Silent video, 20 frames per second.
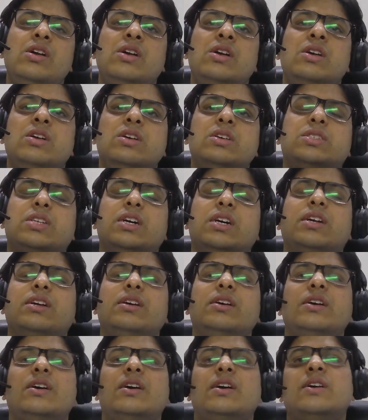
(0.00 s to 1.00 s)

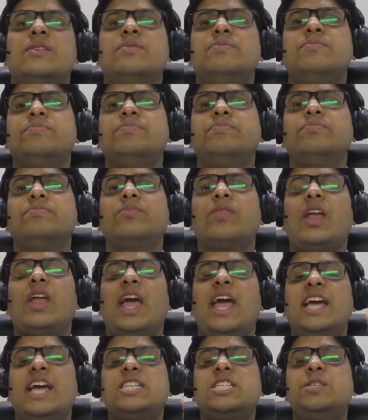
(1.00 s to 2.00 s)
sir,
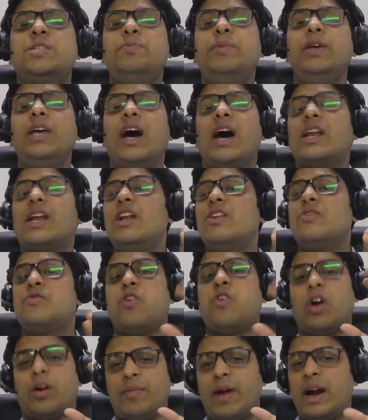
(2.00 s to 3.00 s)
XBRL
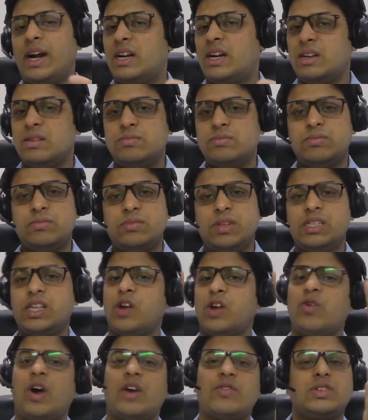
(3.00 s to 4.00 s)
format is
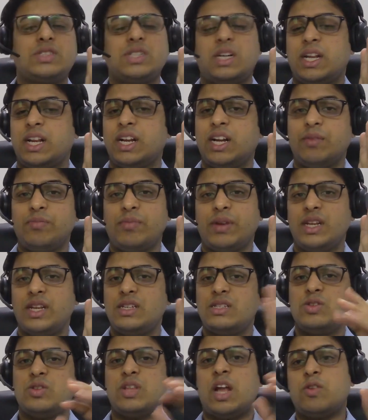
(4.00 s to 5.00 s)
required for certain
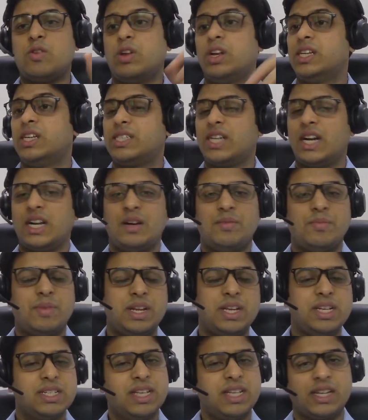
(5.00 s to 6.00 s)
companies. So that was listed
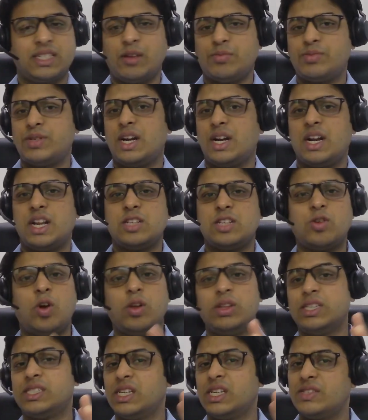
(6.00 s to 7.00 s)
companies, their subsidiaries, all
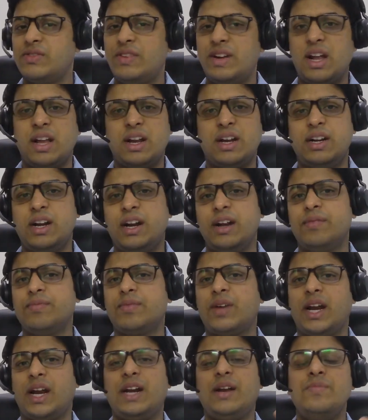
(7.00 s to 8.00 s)
these things we did,
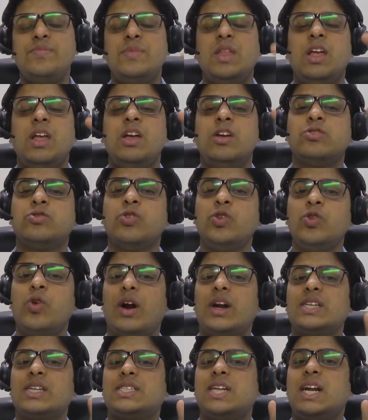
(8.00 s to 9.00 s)
correct? So you
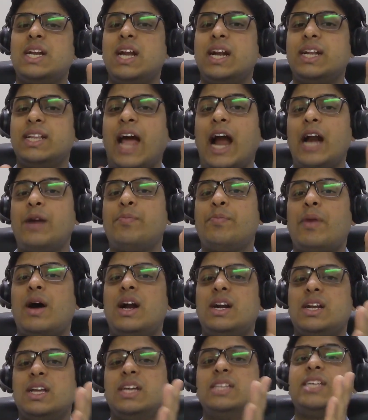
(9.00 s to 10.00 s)
understand that that
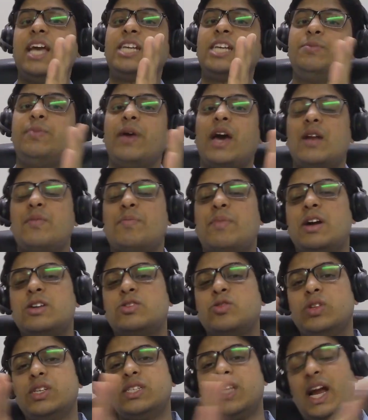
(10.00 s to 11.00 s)
part is XBRL part.
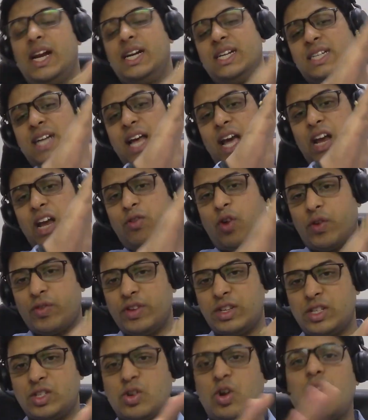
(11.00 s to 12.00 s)
So this entire what
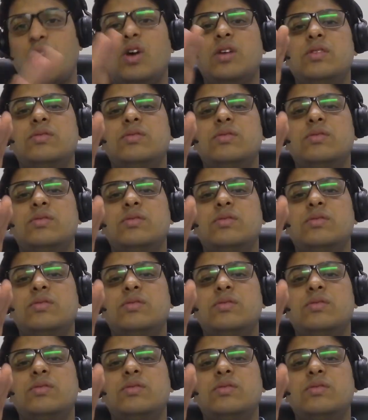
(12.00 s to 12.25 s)
we saw